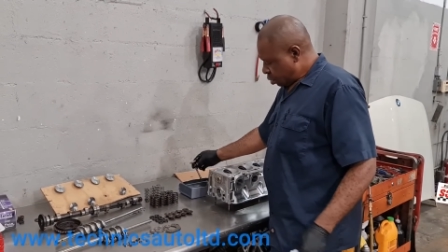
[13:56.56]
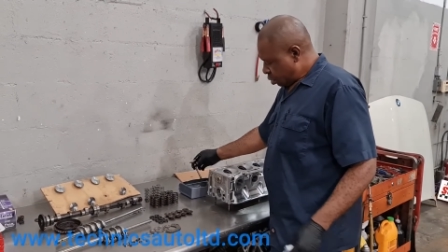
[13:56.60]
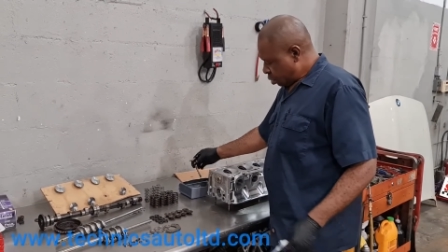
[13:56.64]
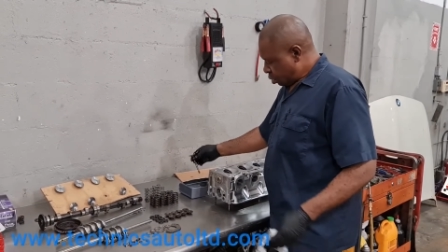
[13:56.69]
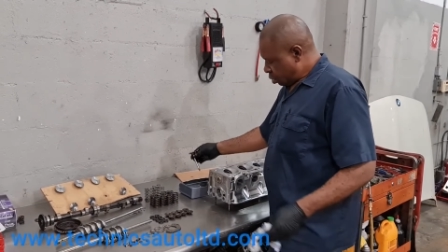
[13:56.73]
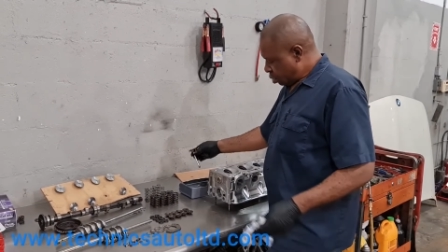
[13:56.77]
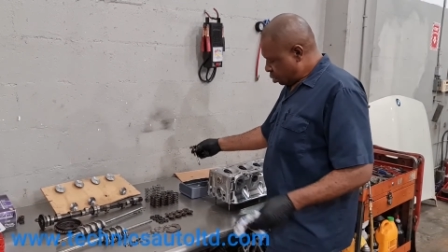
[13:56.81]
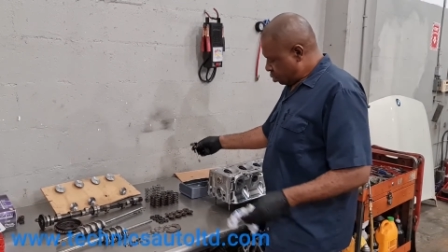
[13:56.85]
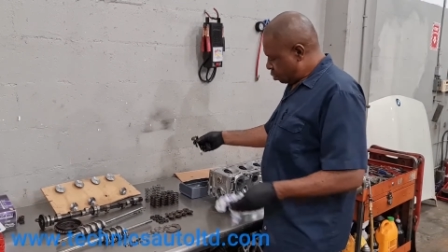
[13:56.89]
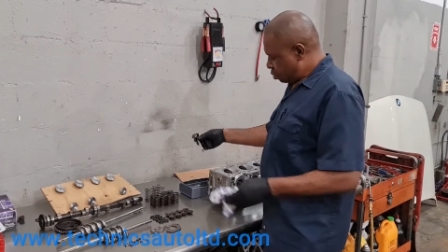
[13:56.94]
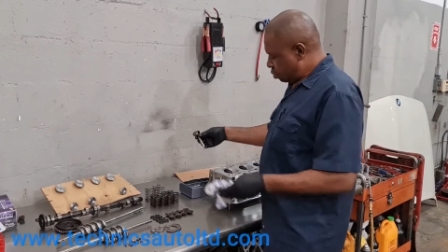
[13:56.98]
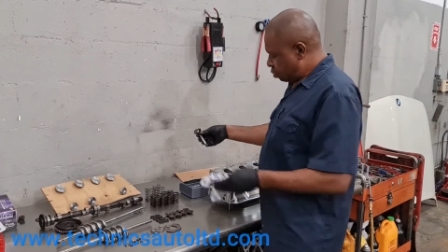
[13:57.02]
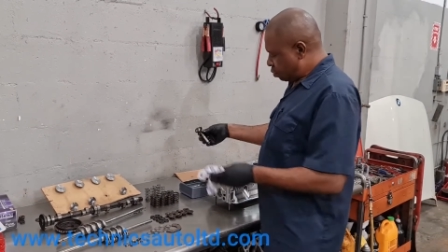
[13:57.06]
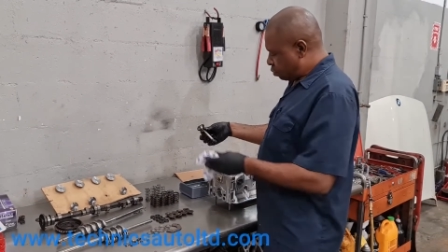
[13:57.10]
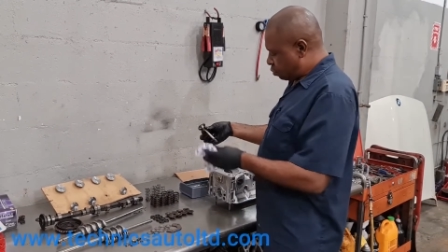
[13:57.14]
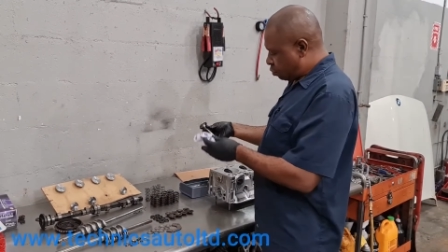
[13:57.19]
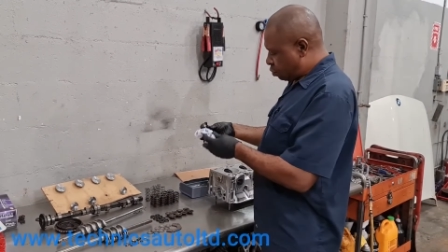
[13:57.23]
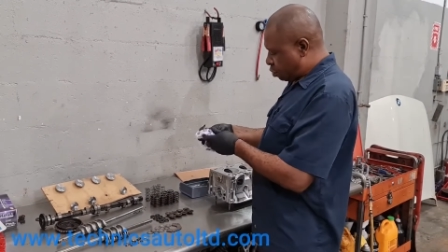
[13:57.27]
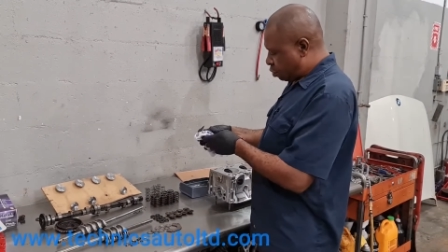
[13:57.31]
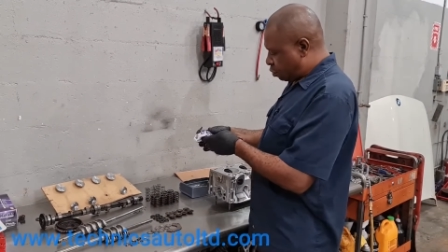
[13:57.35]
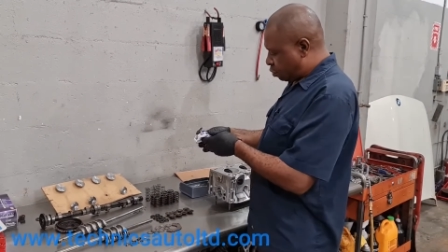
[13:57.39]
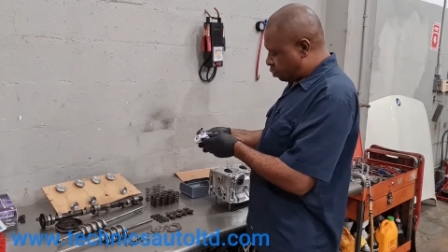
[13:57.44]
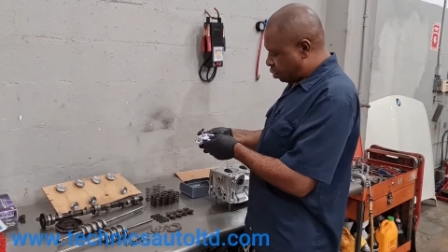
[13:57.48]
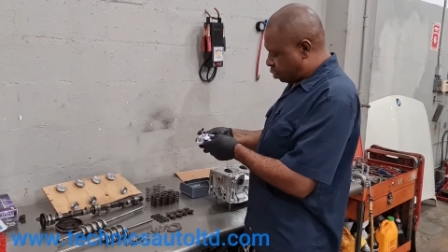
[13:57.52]
and this is
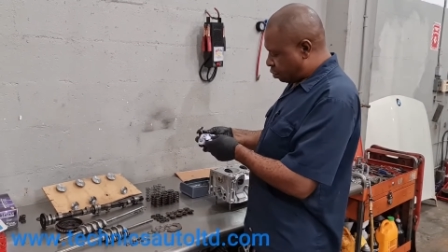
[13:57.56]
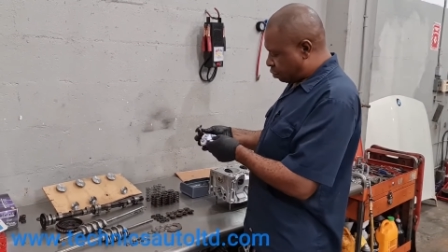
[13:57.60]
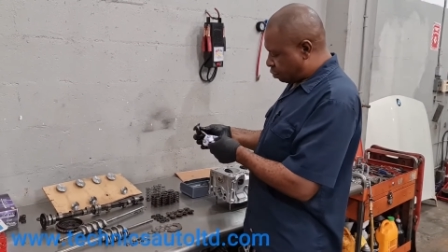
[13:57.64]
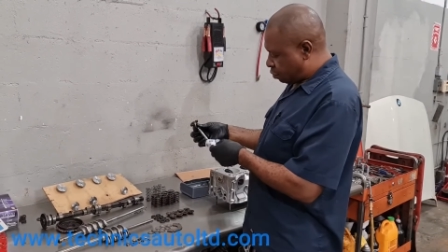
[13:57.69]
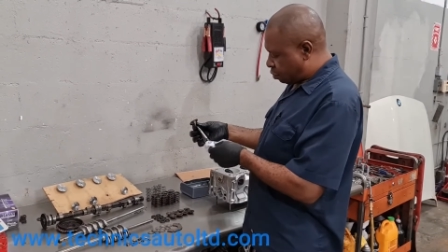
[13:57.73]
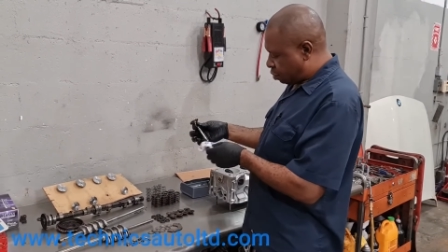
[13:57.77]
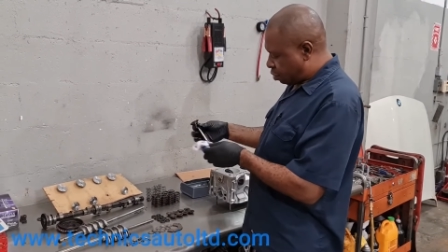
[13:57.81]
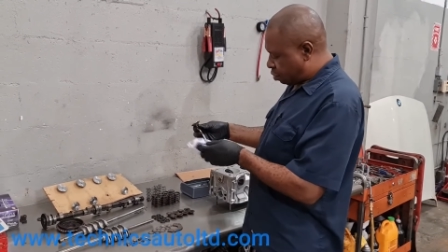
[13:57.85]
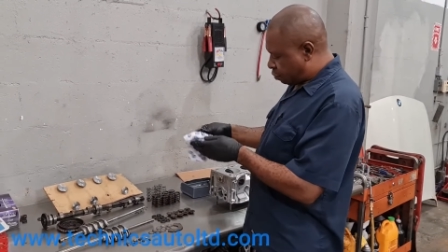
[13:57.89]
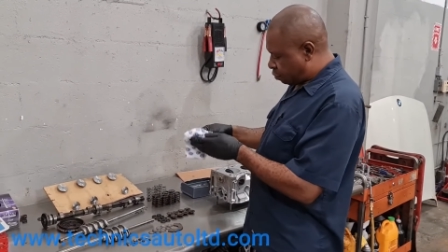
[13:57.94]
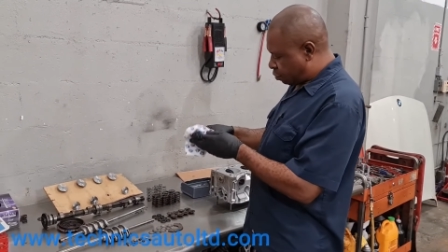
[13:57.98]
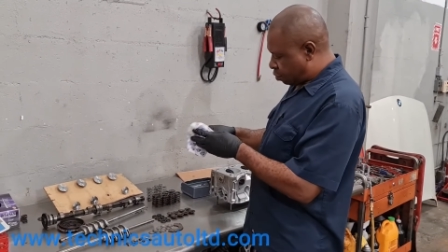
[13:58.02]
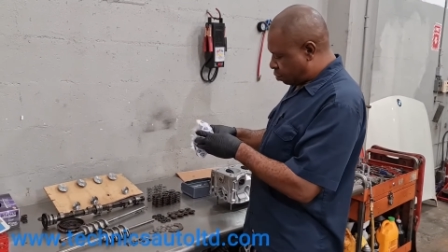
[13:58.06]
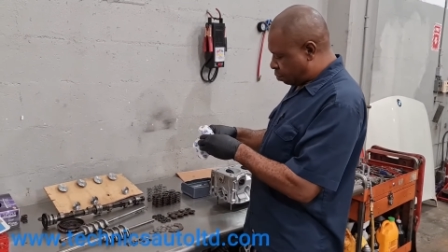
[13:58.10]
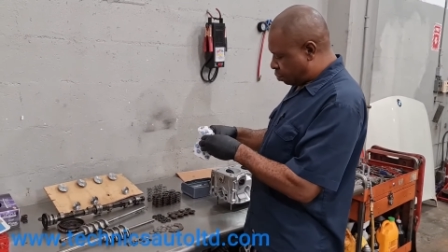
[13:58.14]
just a safety